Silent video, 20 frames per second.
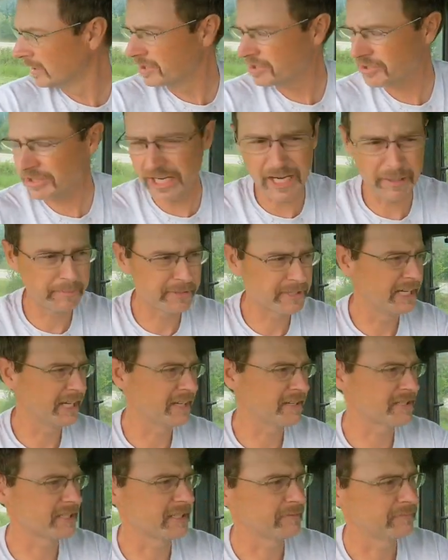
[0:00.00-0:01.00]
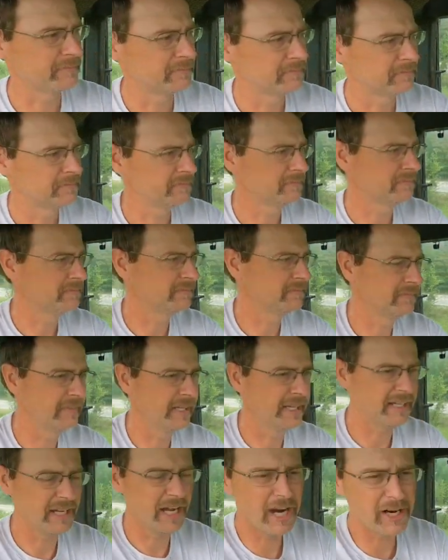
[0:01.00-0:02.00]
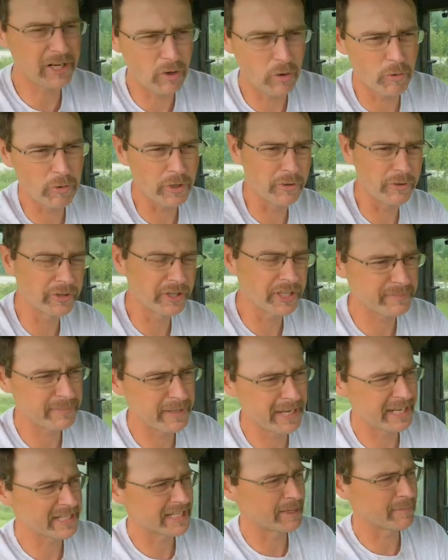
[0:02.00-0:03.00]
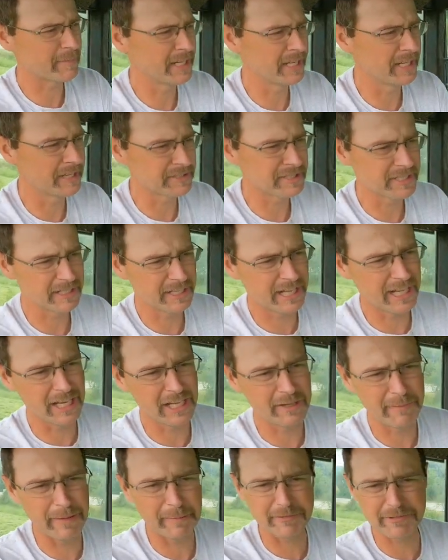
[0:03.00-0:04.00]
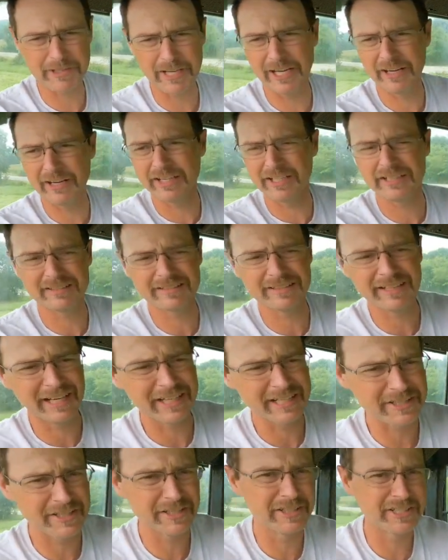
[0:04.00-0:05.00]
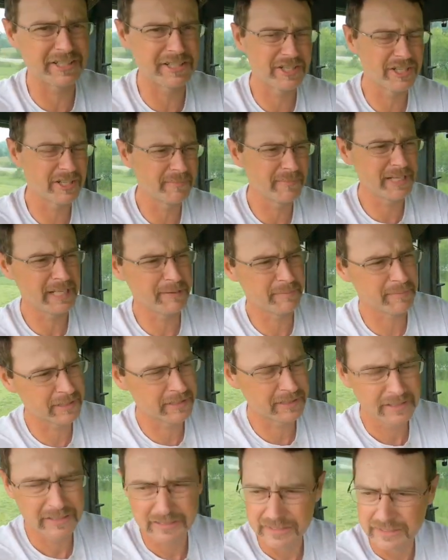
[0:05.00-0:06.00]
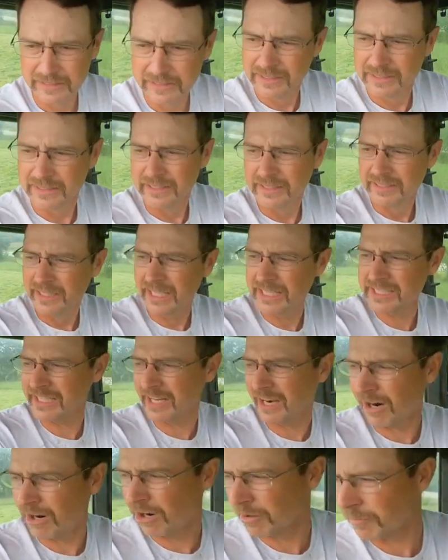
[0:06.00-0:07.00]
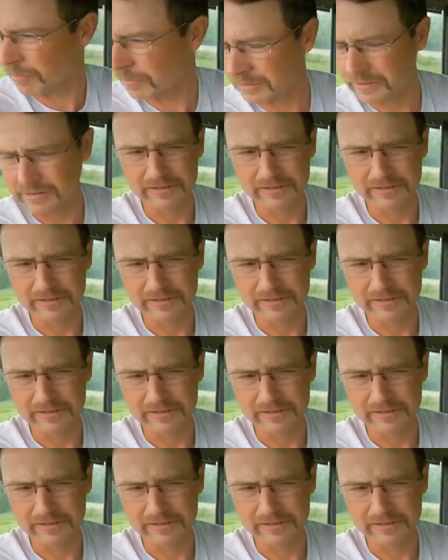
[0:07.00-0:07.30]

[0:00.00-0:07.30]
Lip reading: So that helped us out some. Our corn don't look as bad as everybody else. A lot of other people out here is not as good as it should be, but it's not horrible.